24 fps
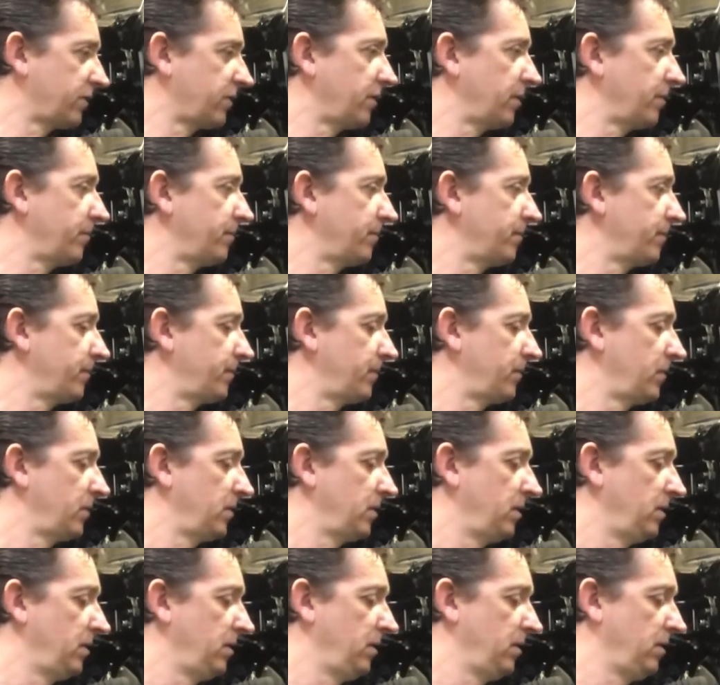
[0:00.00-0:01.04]
them,
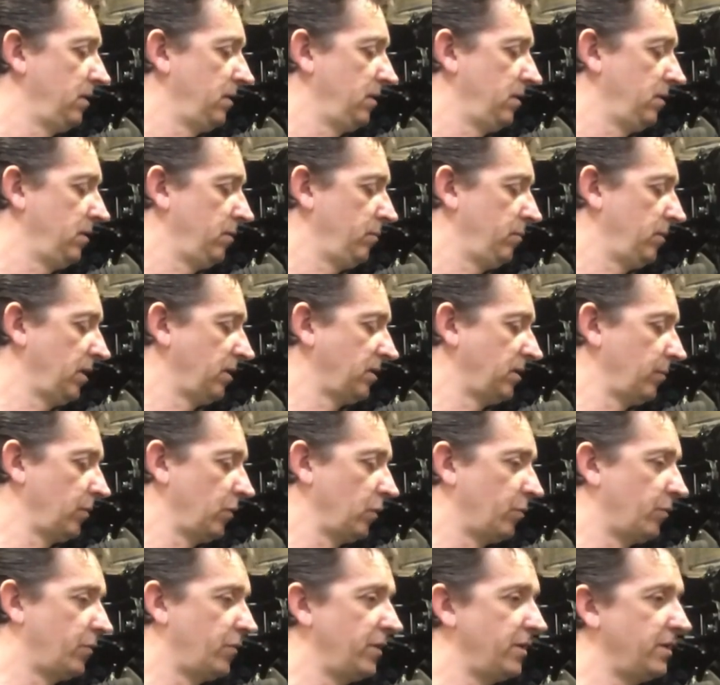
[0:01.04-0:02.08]
make them
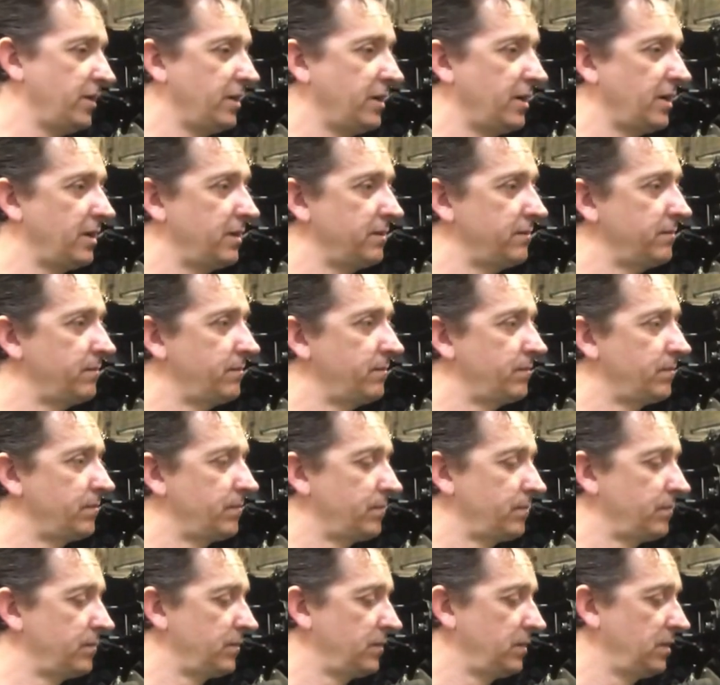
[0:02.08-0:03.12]
look pretty again,
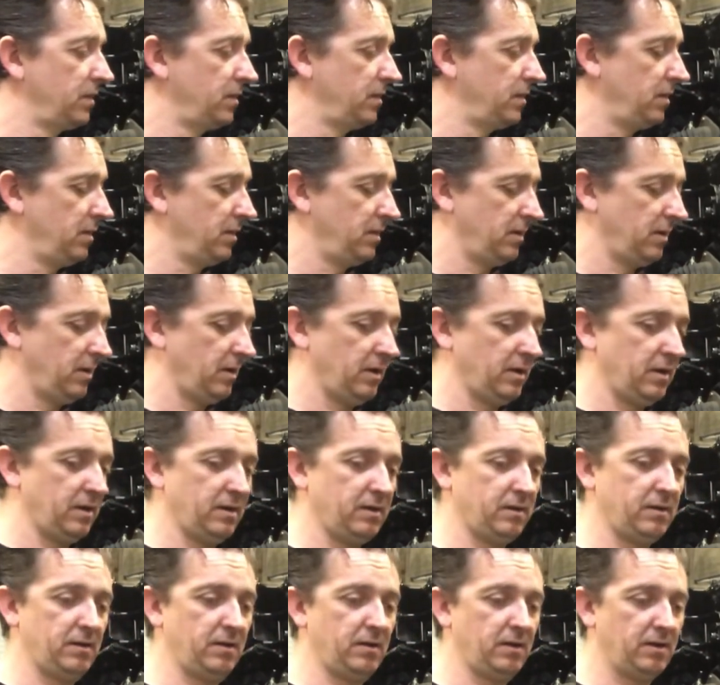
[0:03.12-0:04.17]

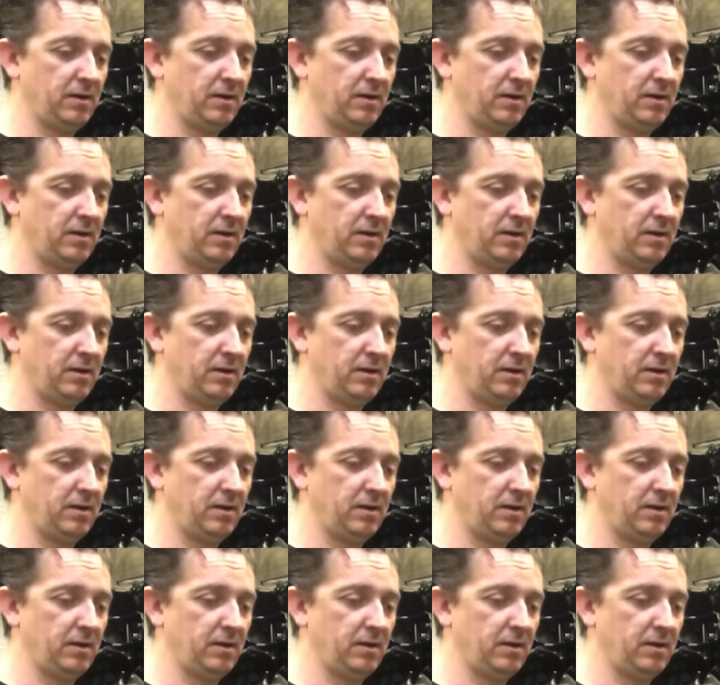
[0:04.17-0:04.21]
and